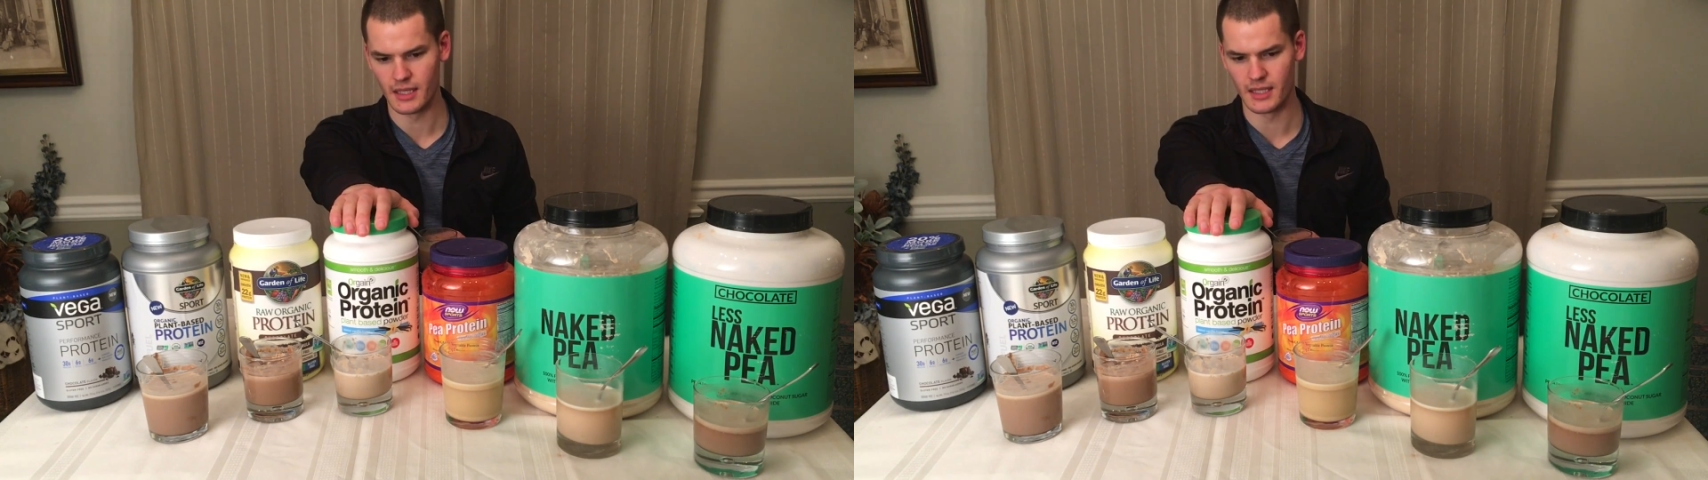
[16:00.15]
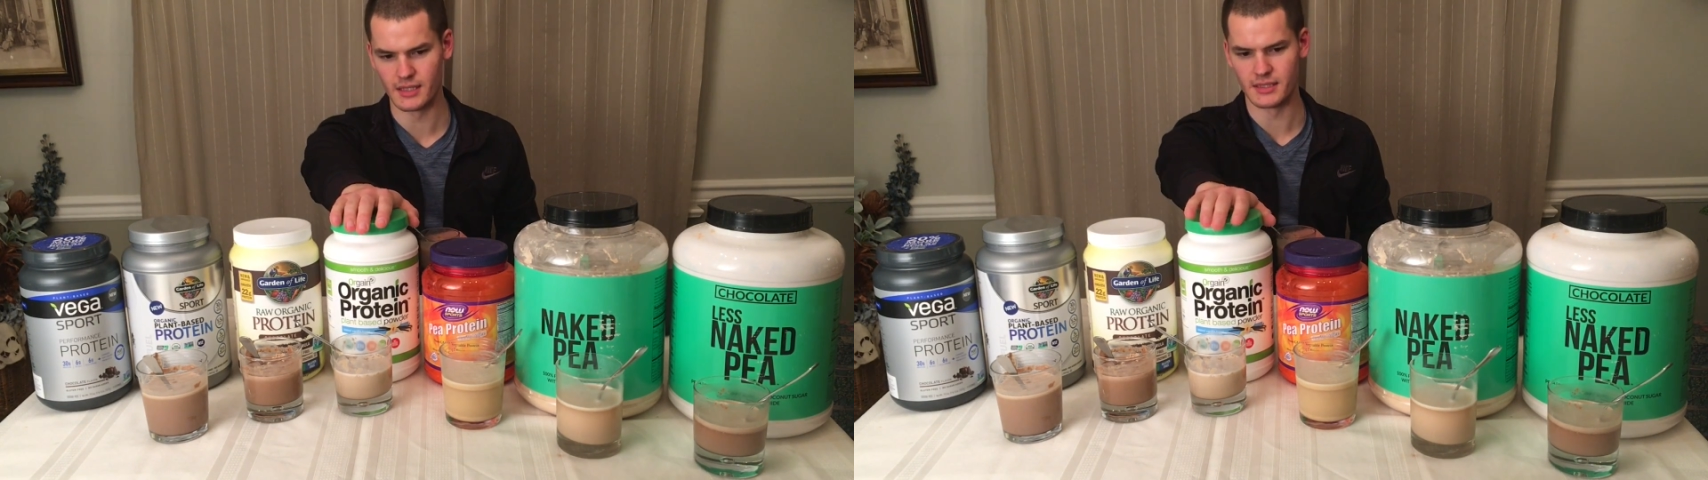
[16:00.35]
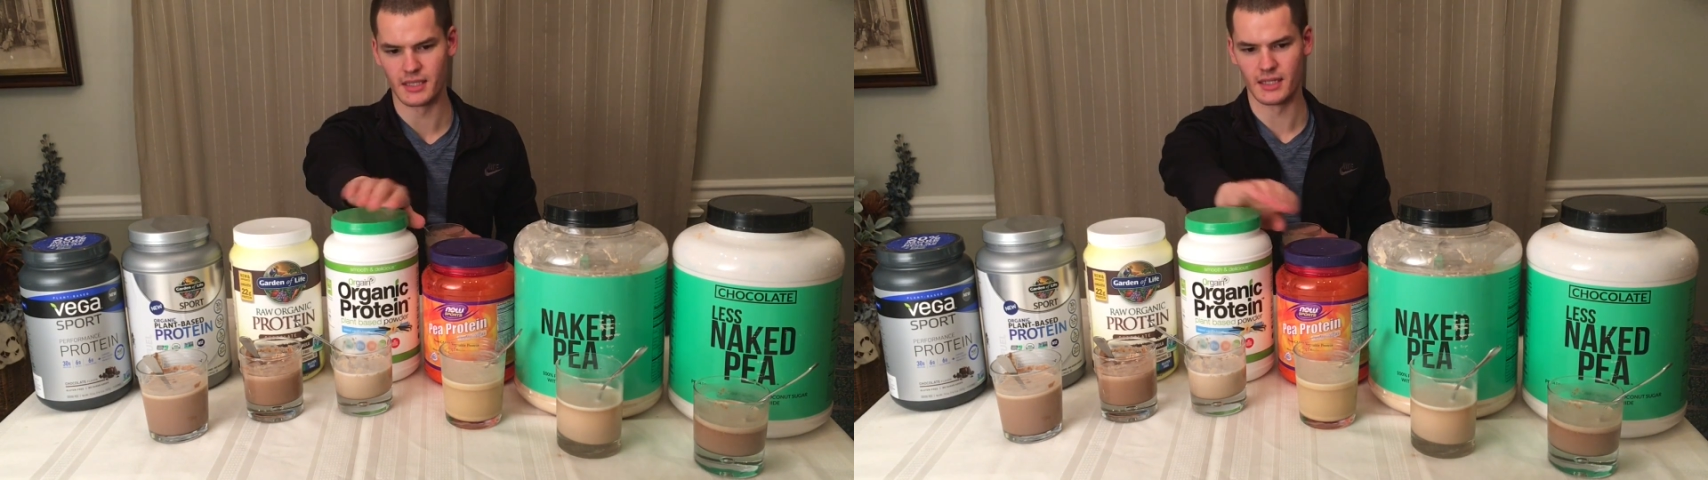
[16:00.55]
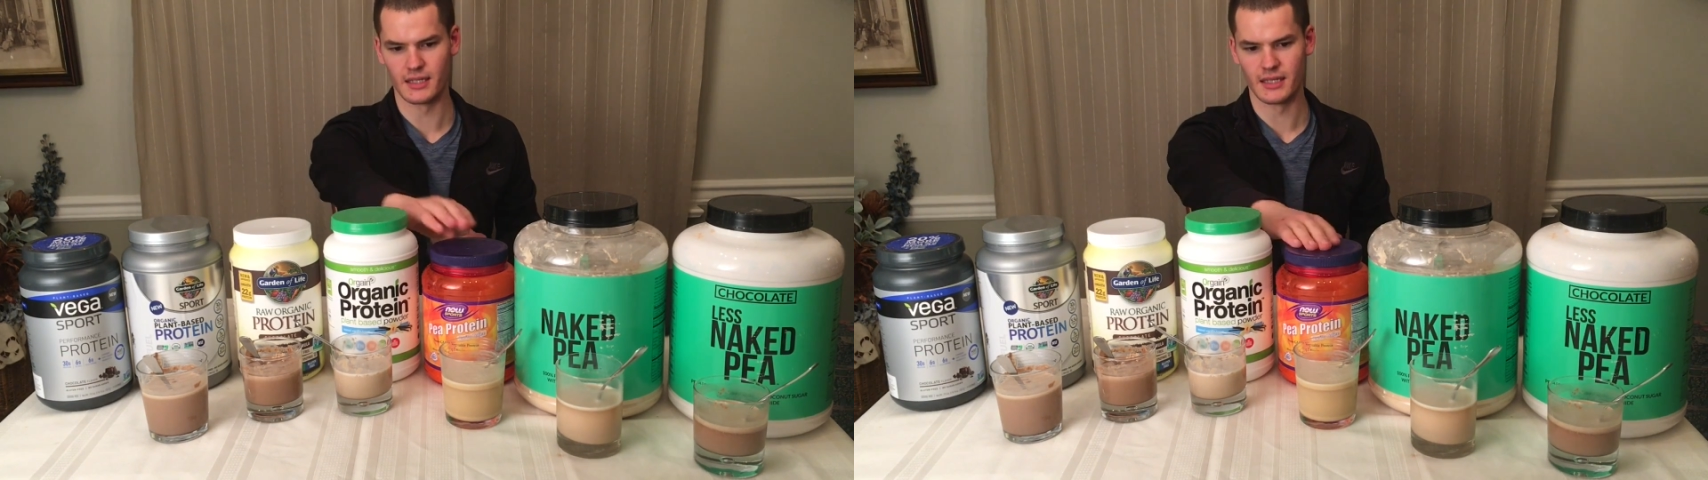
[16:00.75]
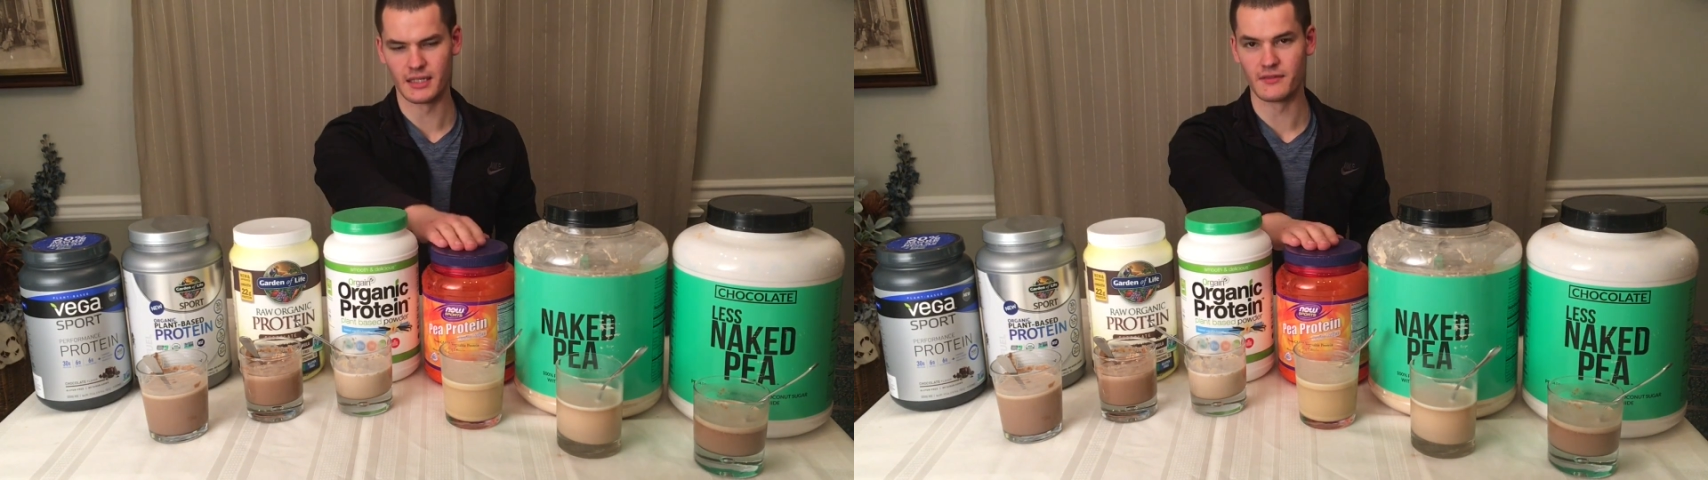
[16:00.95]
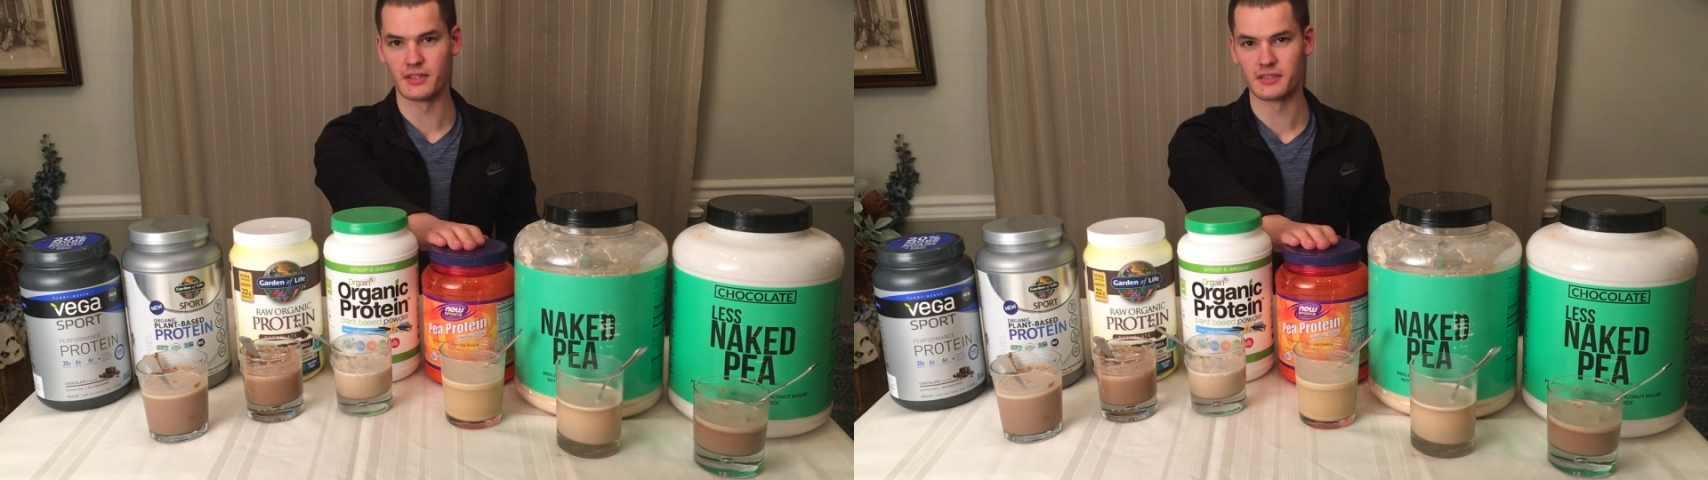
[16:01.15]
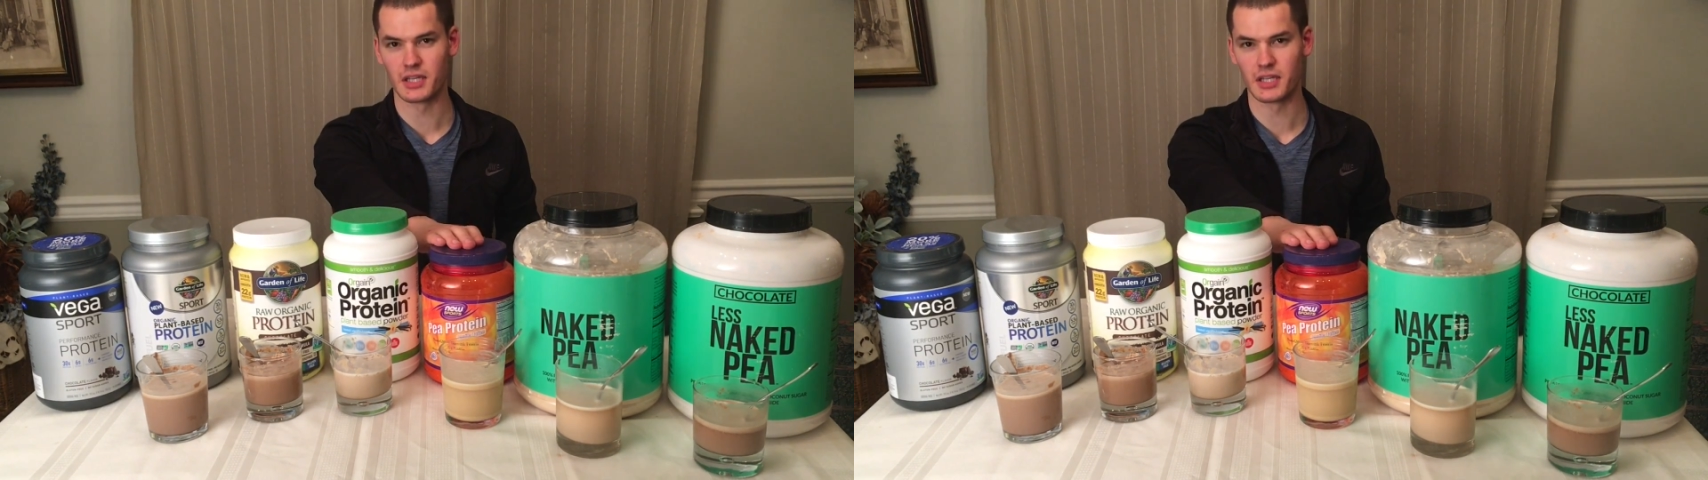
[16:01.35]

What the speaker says: and even the